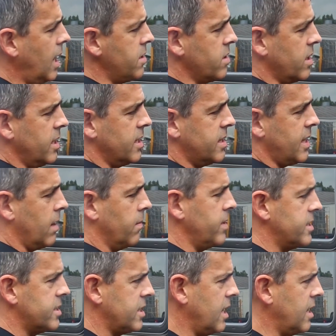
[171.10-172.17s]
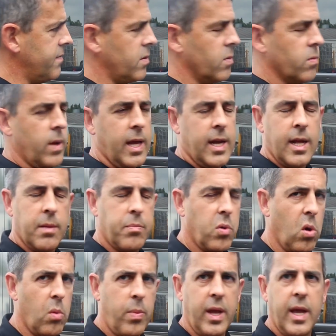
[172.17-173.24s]
you can hit that reset if you ran out of
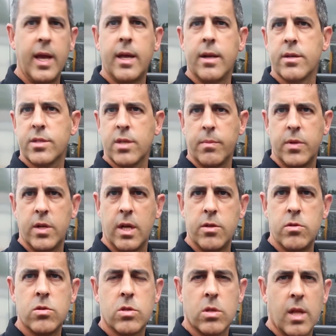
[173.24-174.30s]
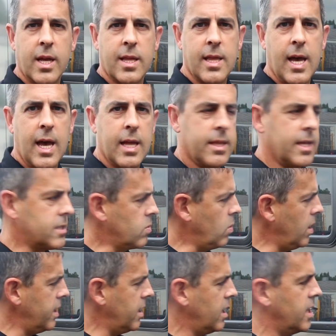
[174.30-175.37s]
propane or something unusual like that. That's
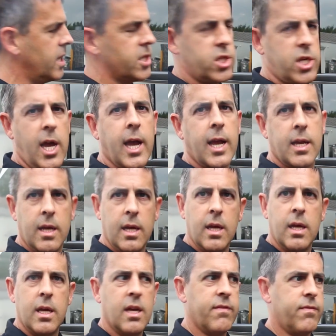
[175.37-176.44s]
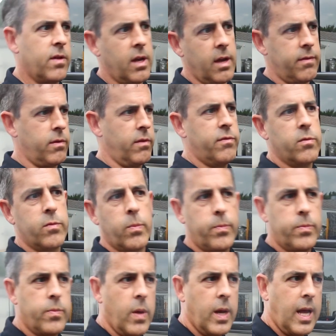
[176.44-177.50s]
one area to check if you
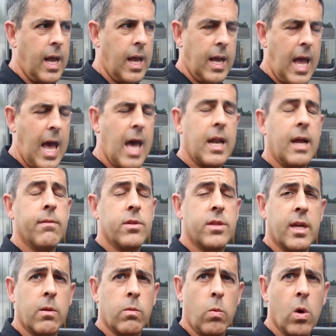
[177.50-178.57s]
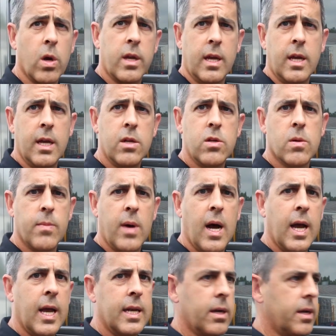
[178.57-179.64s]
had everything working in your
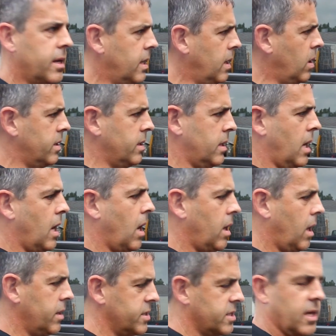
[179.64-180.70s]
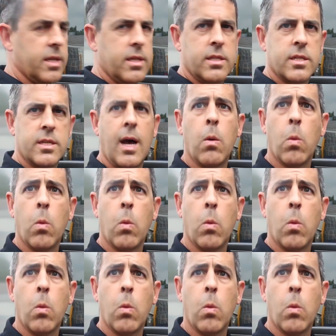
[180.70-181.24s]
mind and all of a sudden it's not